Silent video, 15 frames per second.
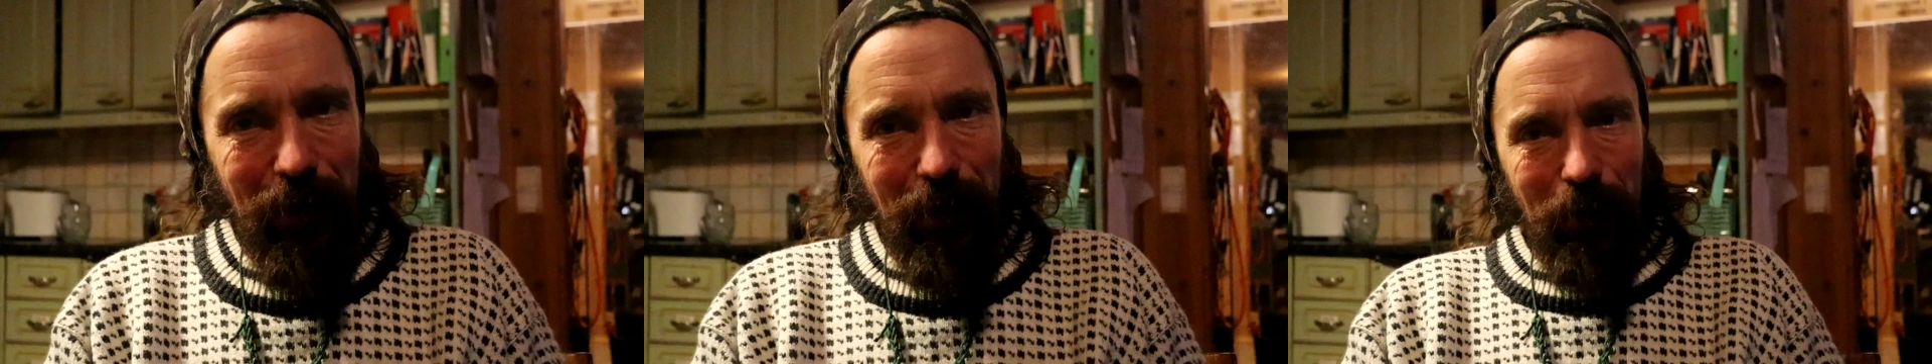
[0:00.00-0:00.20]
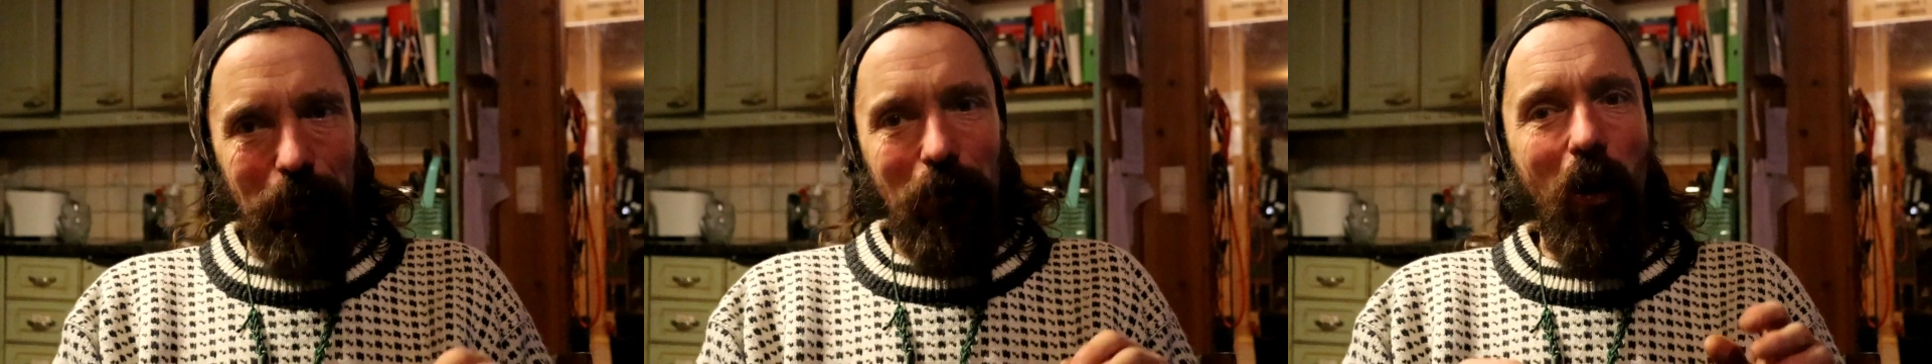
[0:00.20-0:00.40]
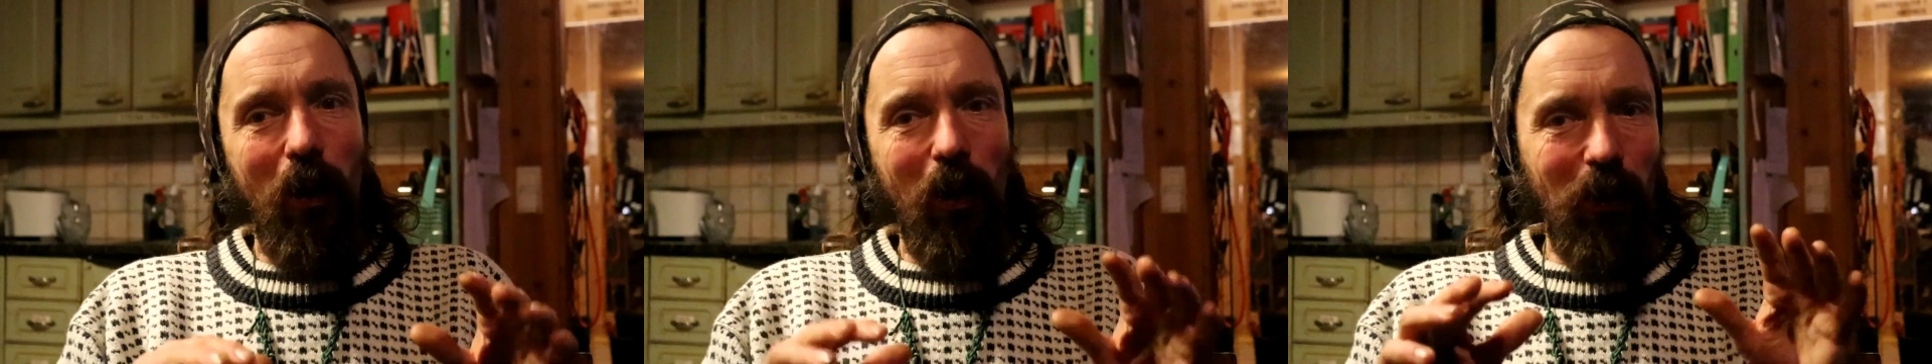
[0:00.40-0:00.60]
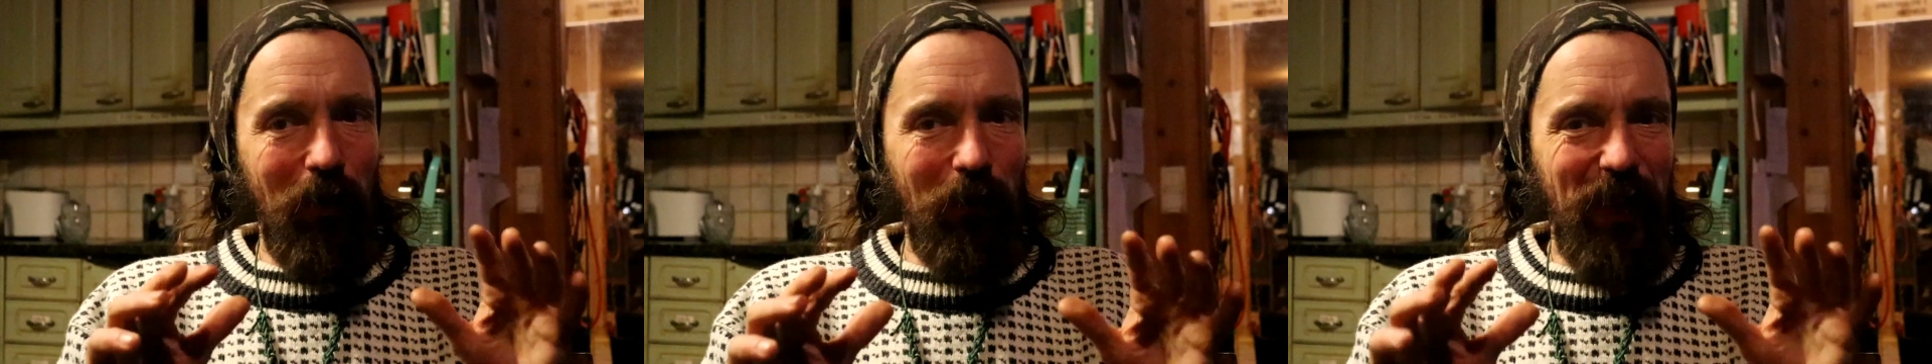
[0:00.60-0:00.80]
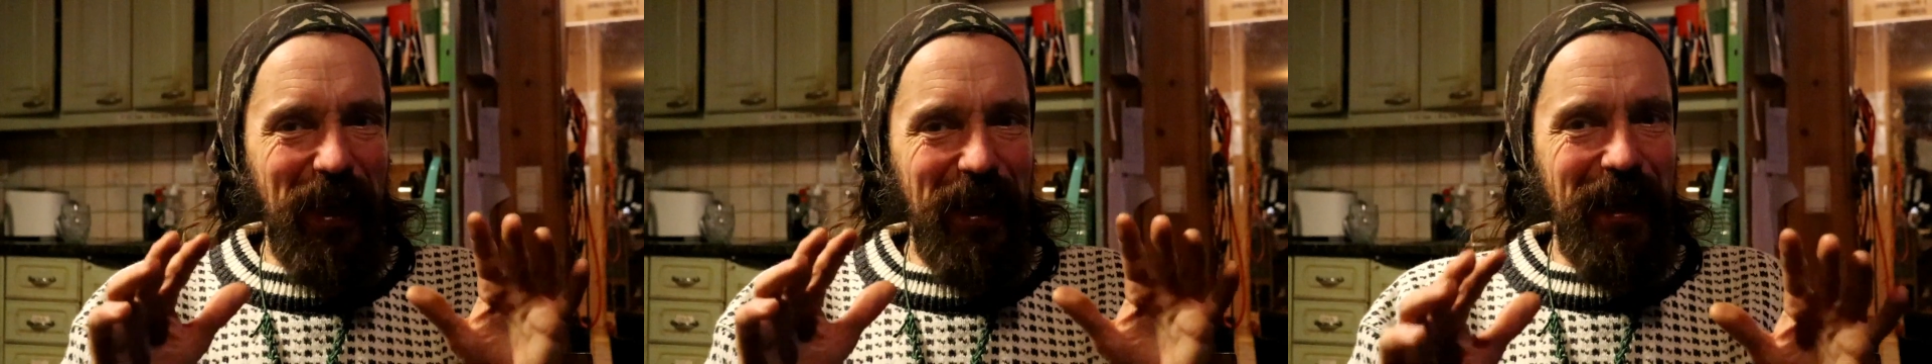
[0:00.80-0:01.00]
and all
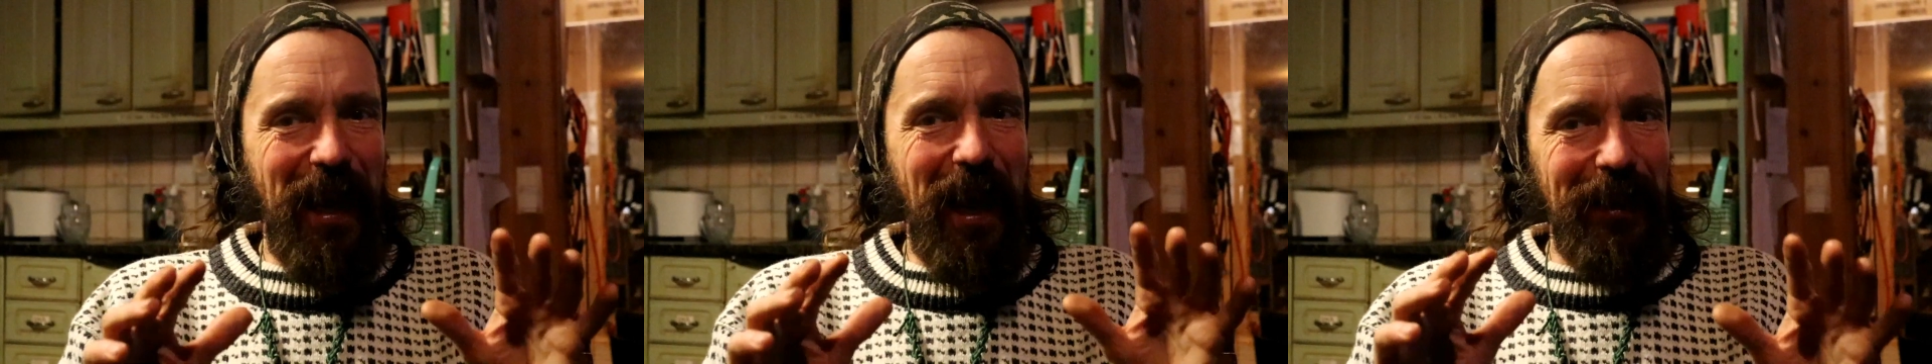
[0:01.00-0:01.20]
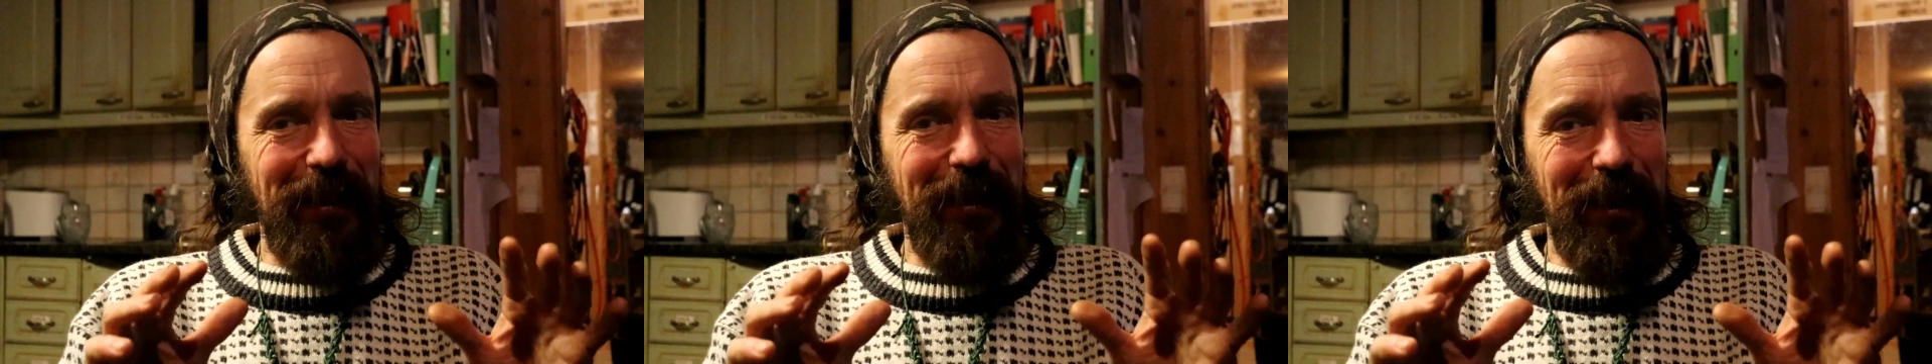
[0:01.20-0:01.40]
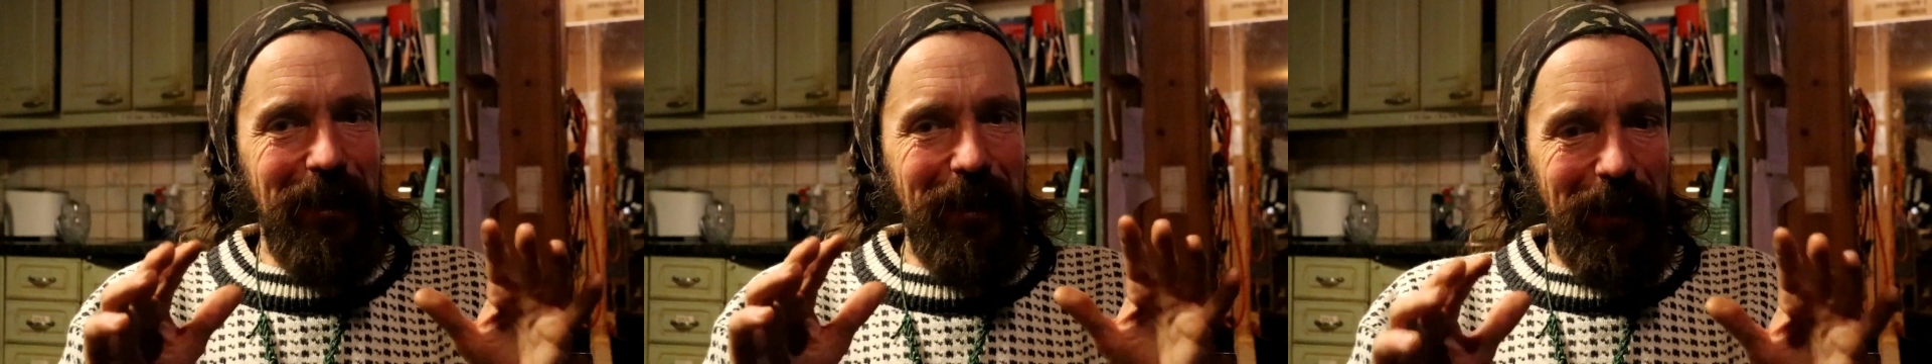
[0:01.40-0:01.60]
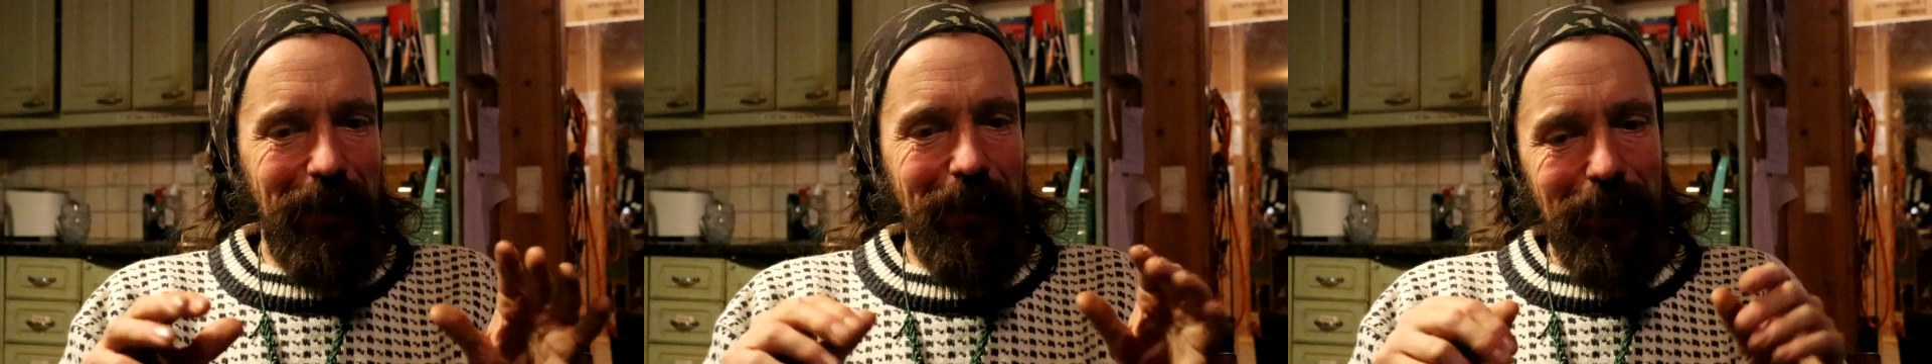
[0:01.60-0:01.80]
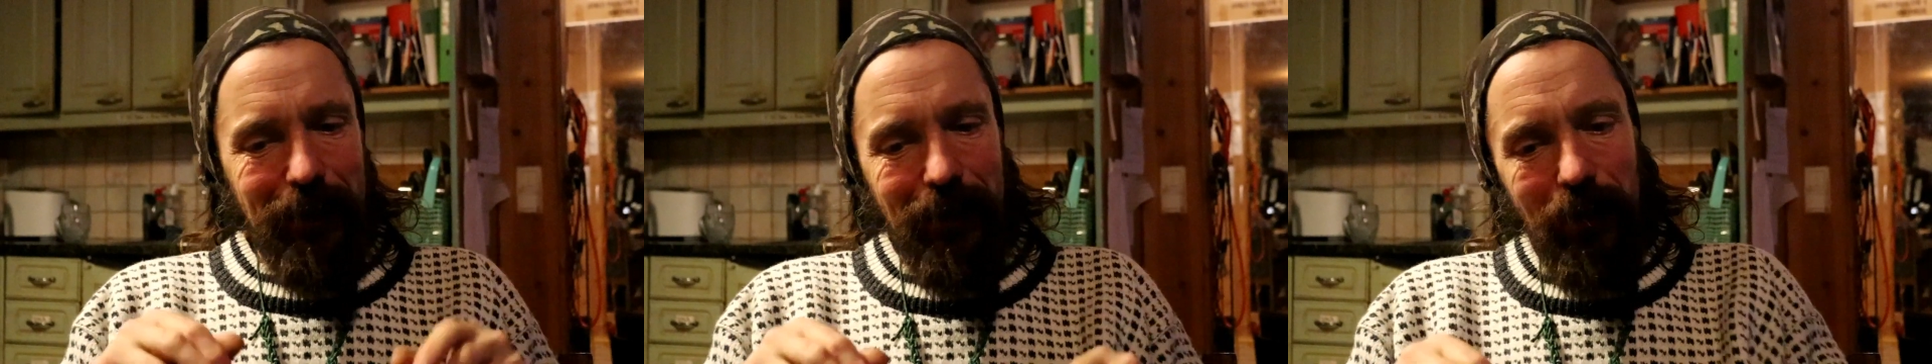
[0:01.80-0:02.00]
of the nasty
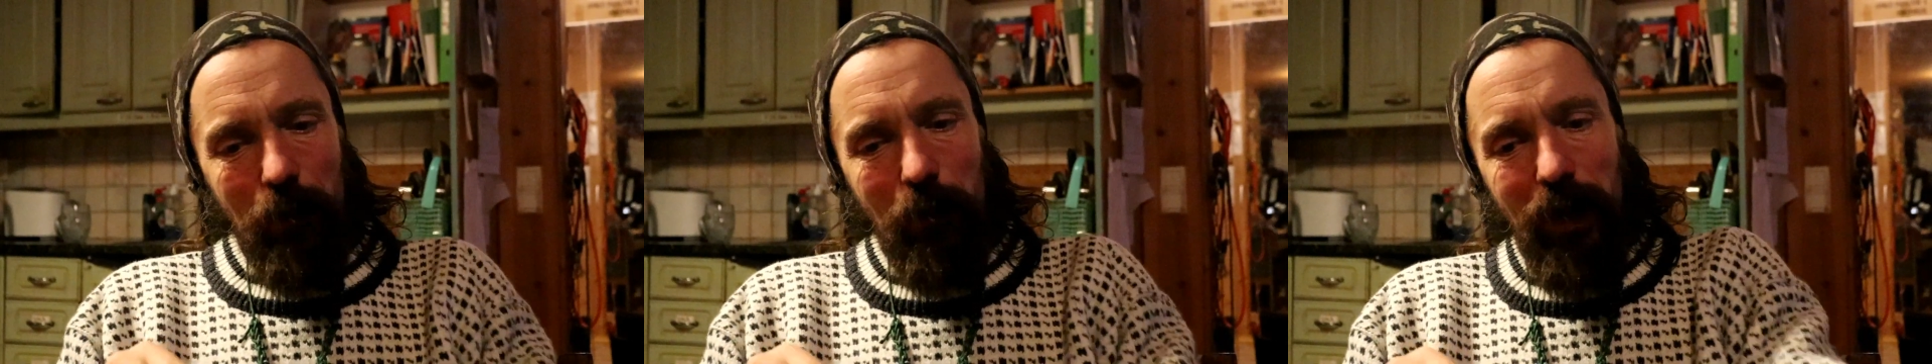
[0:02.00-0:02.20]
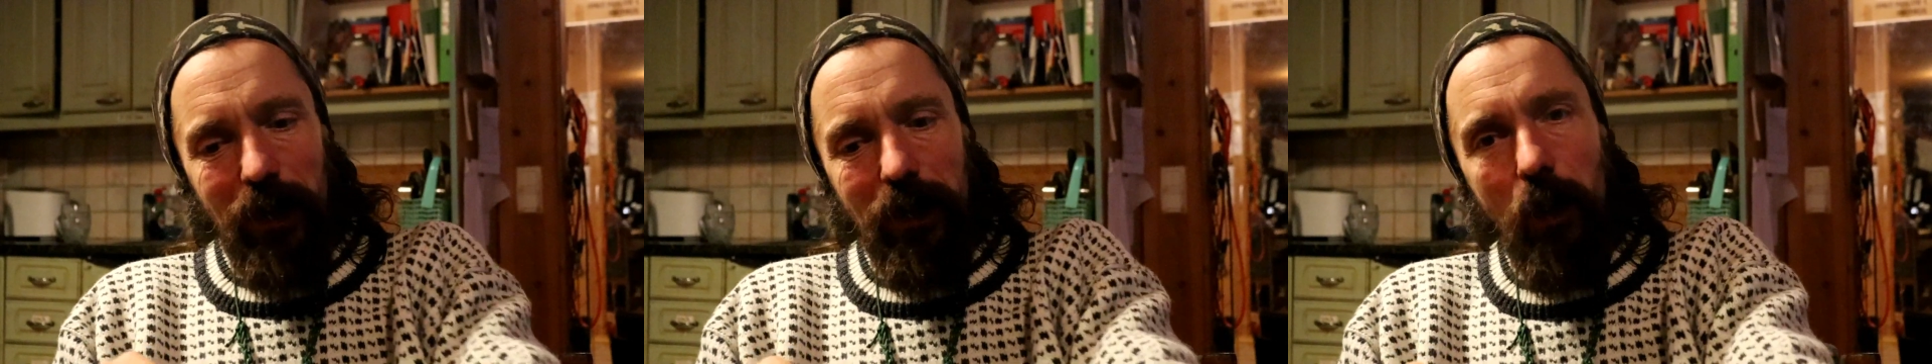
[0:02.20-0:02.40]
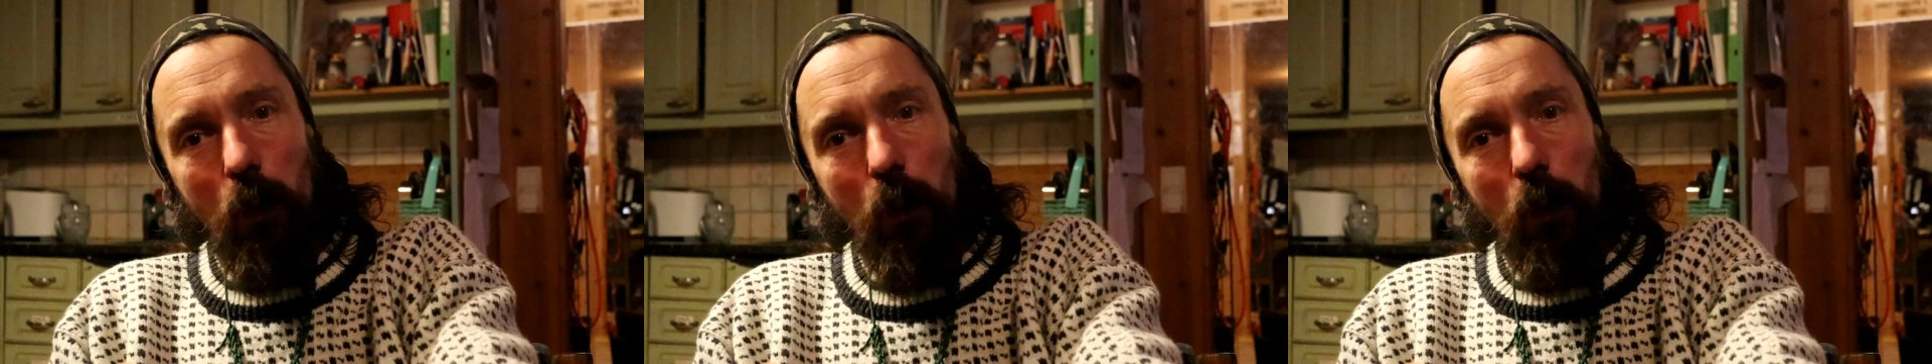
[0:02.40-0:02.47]
things that my